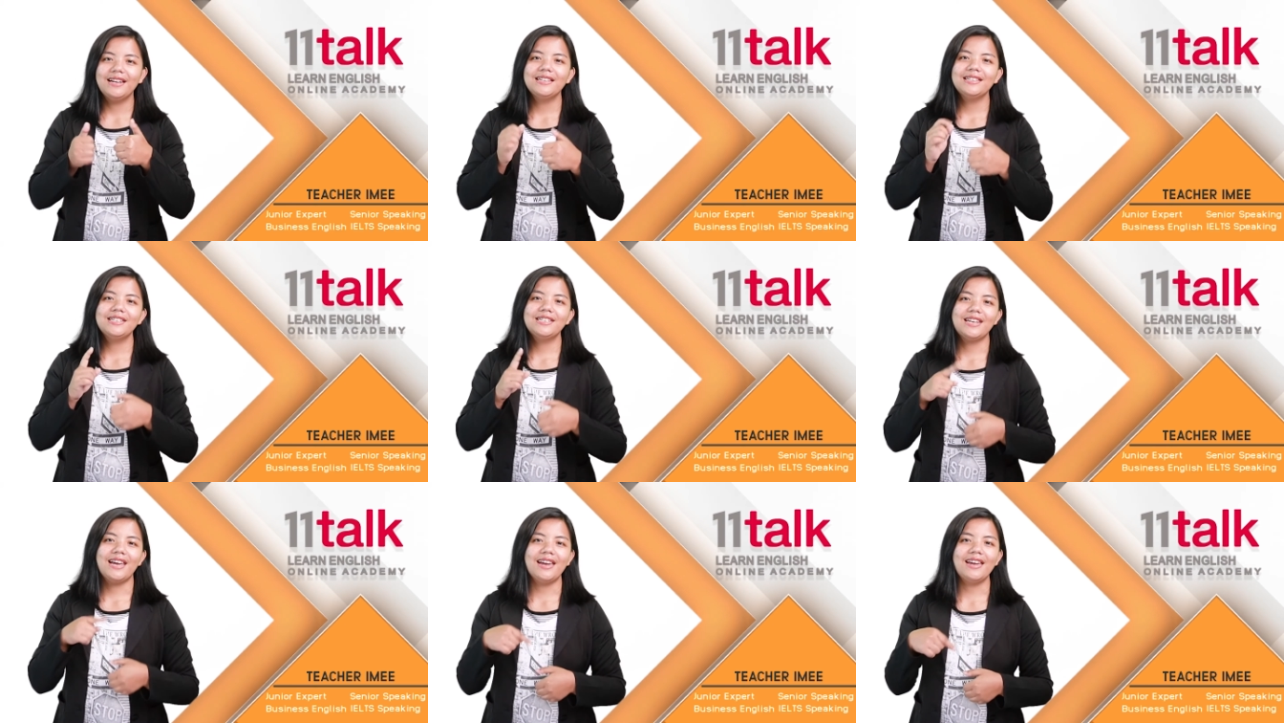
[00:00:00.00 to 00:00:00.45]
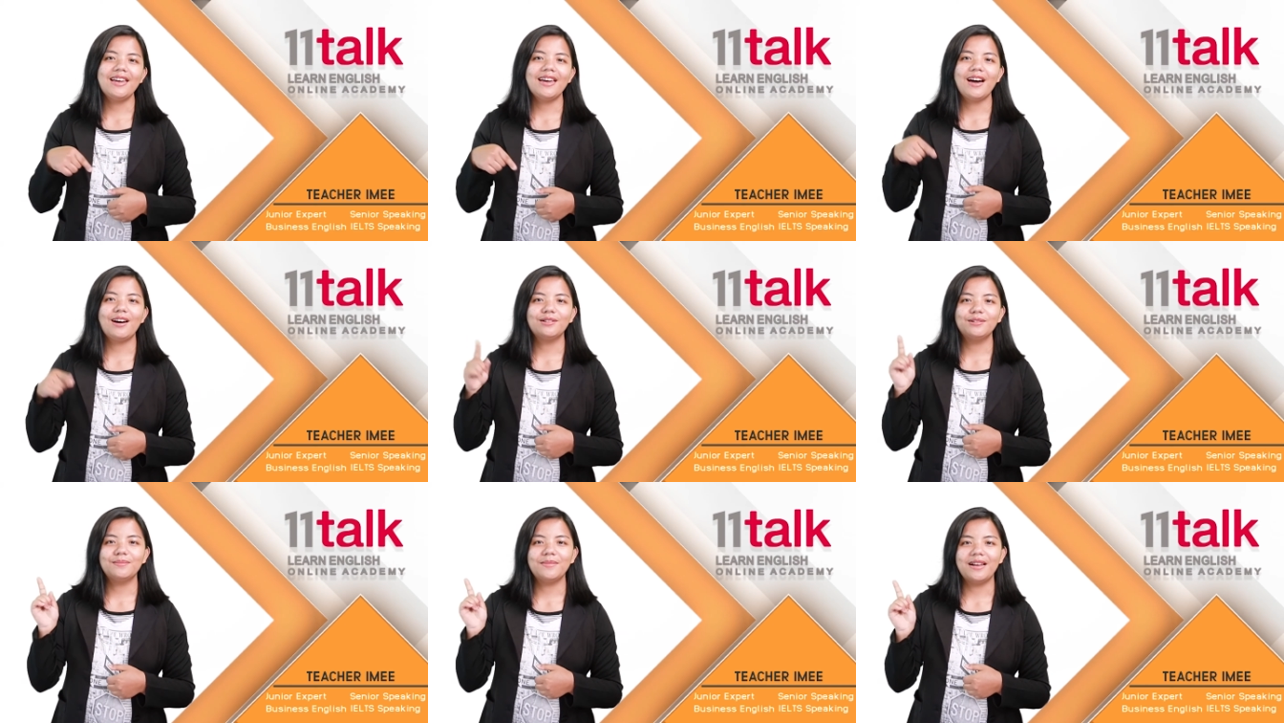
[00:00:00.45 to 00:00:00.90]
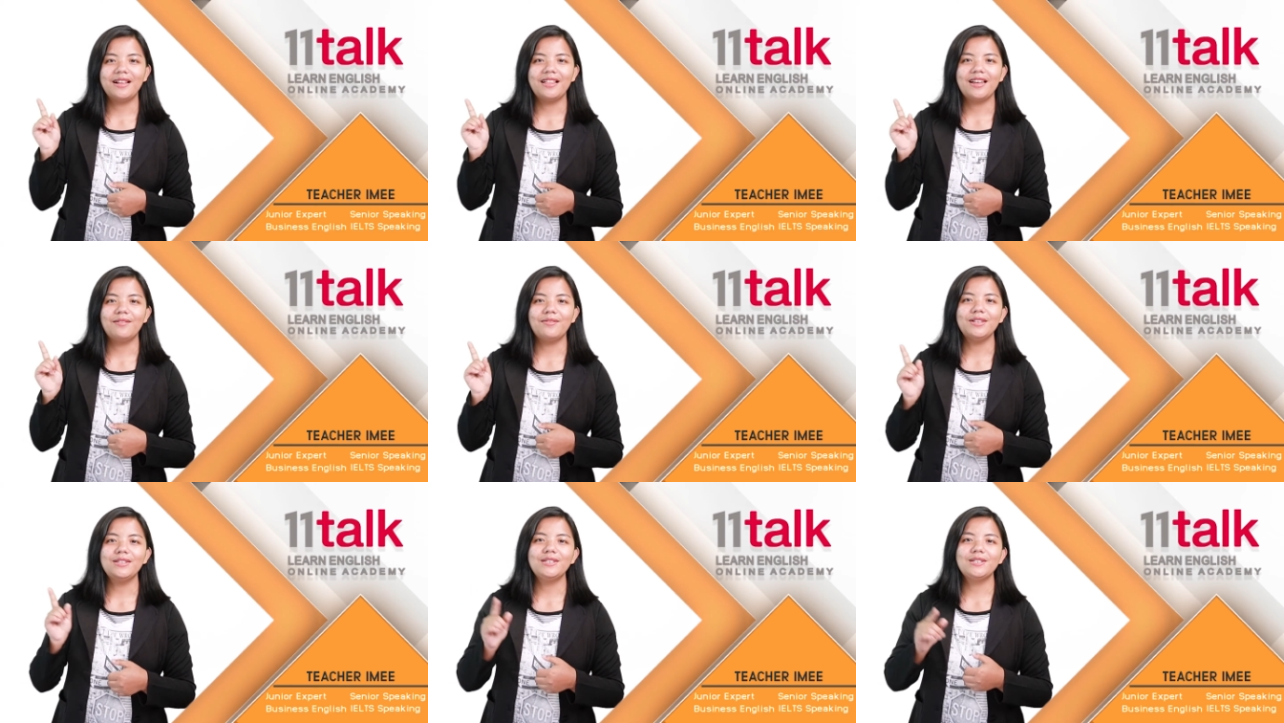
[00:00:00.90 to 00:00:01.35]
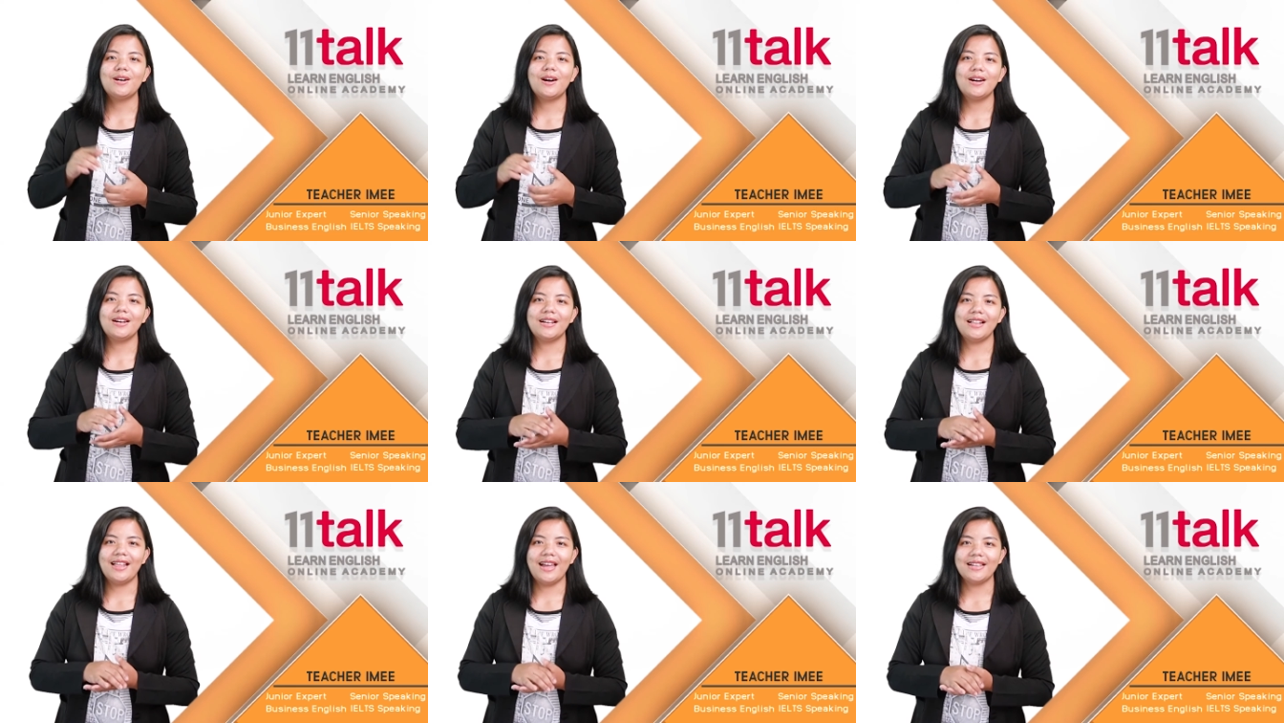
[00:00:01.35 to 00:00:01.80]
Check out my
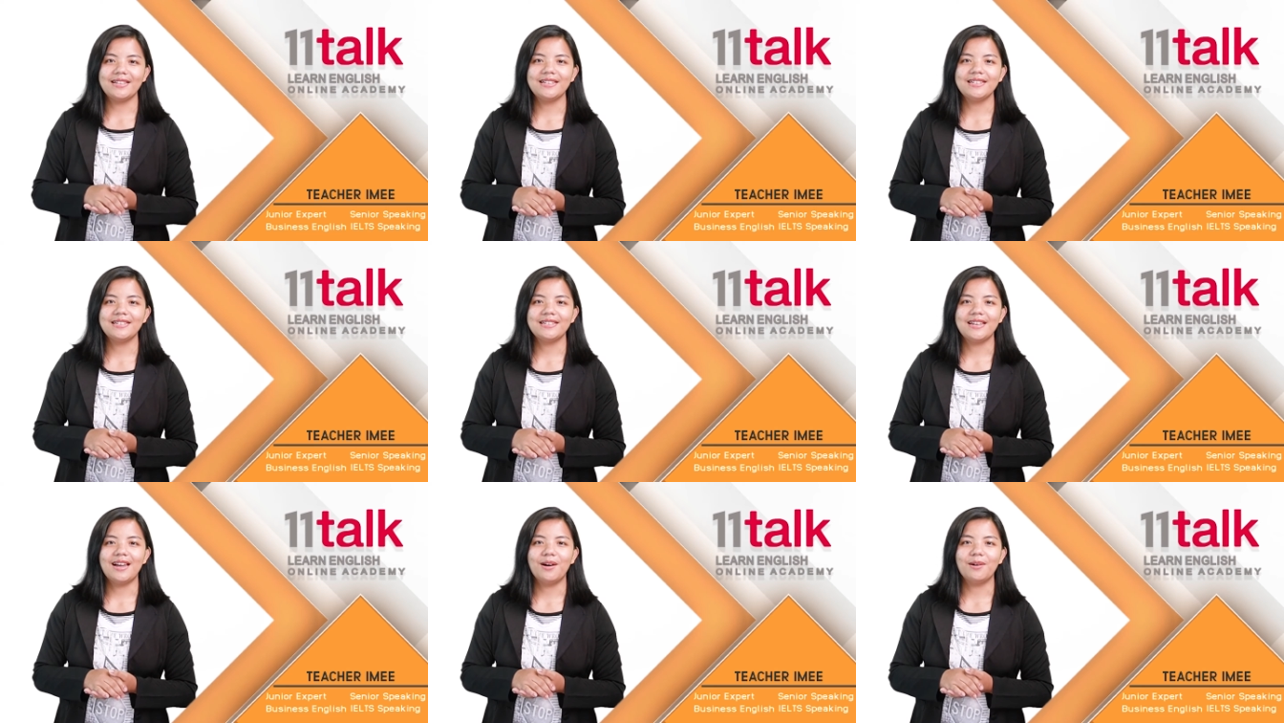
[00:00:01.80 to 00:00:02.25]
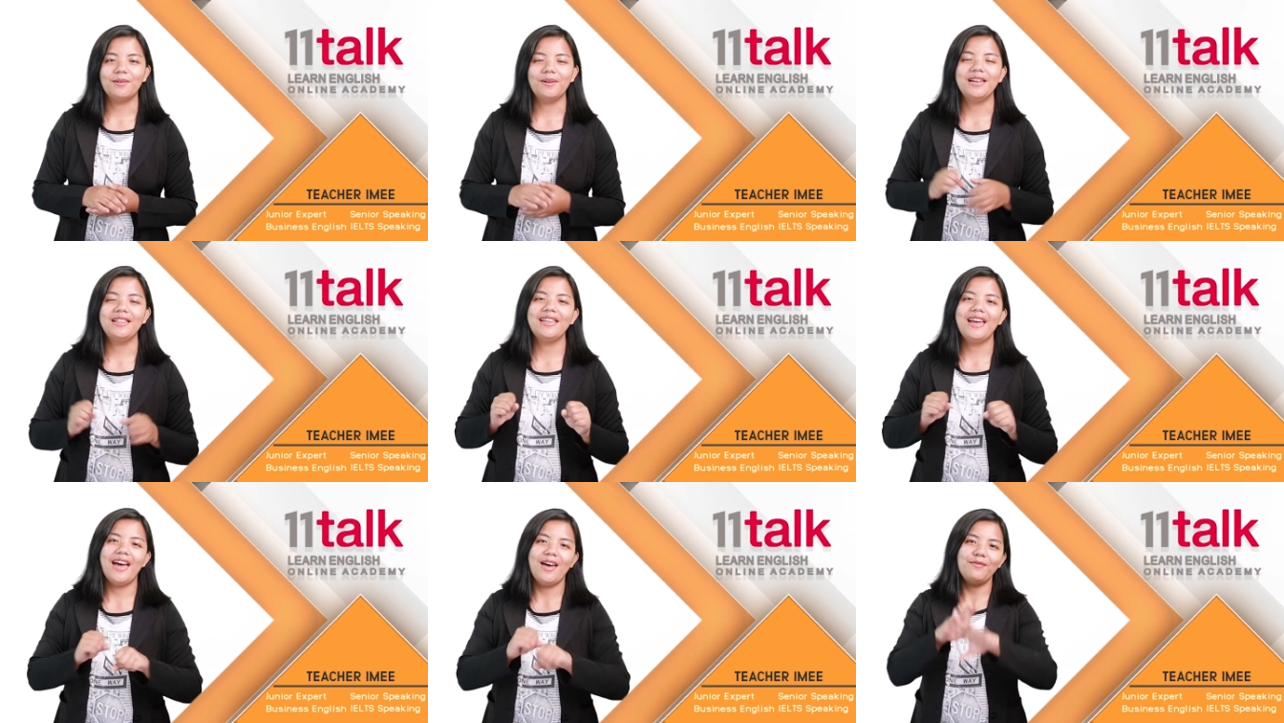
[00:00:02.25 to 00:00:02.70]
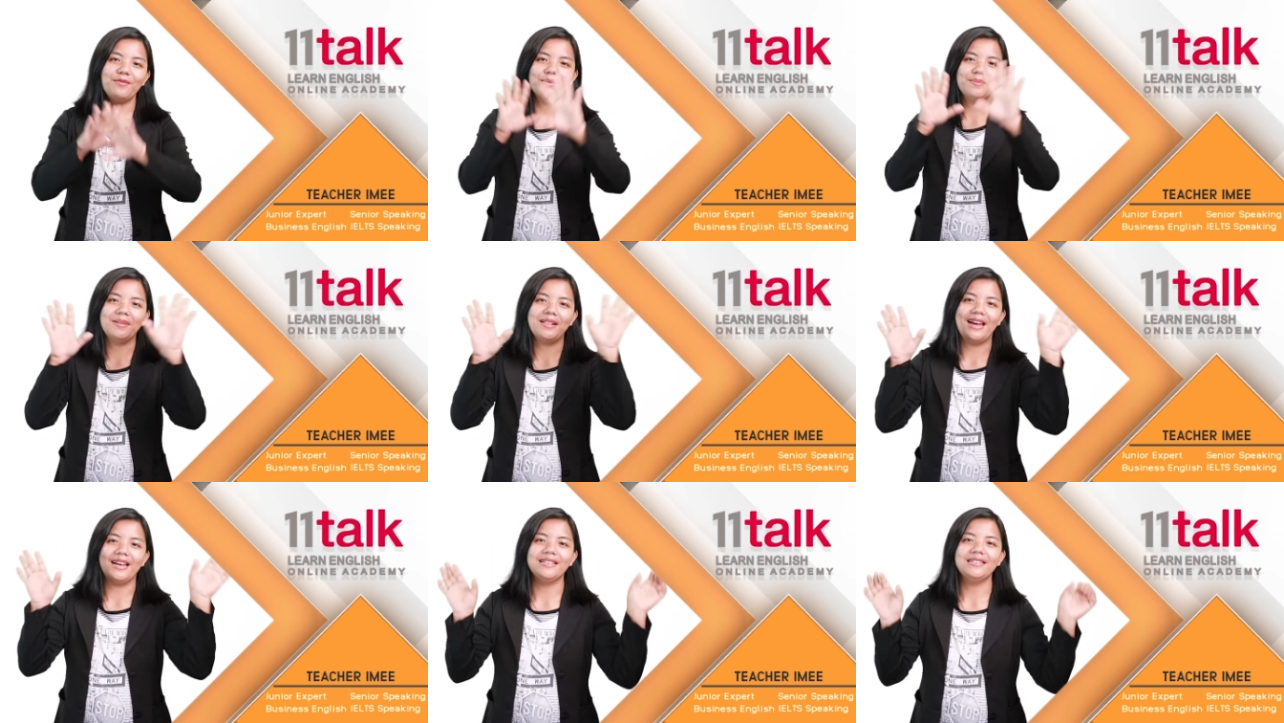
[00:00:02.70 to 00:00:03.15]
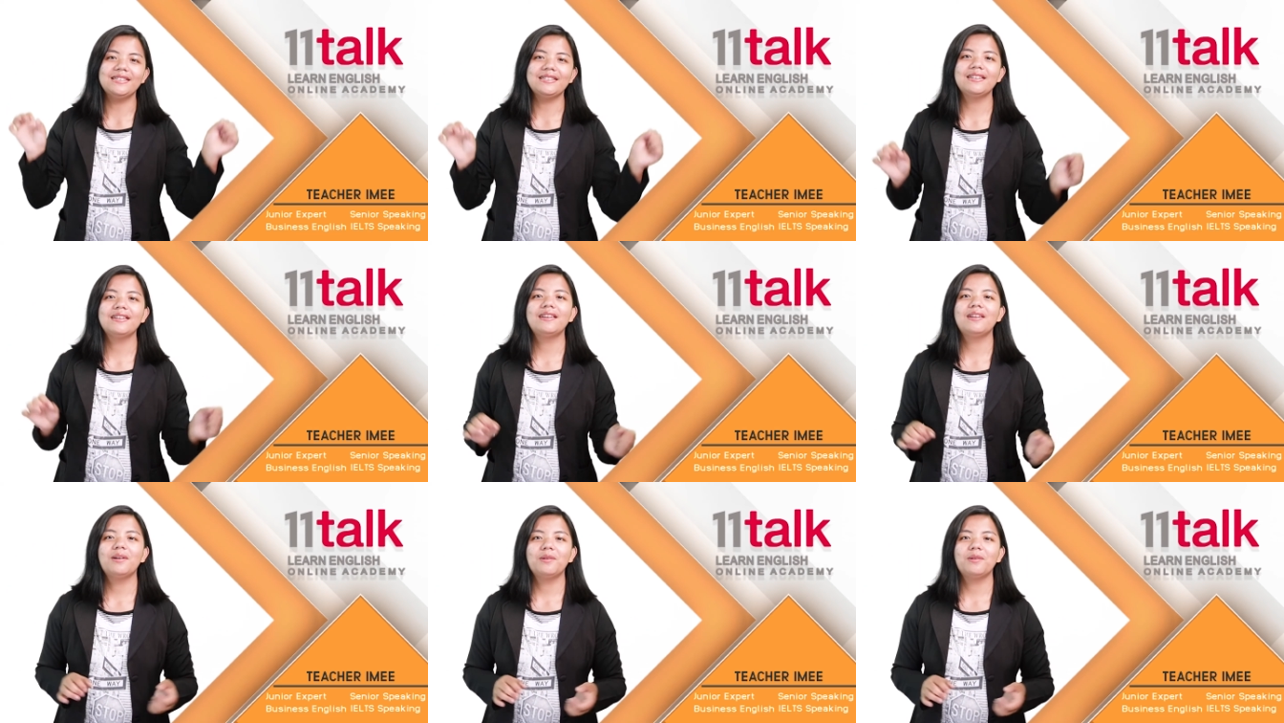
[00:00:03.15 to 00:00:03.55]
11talk classes now and have a blast.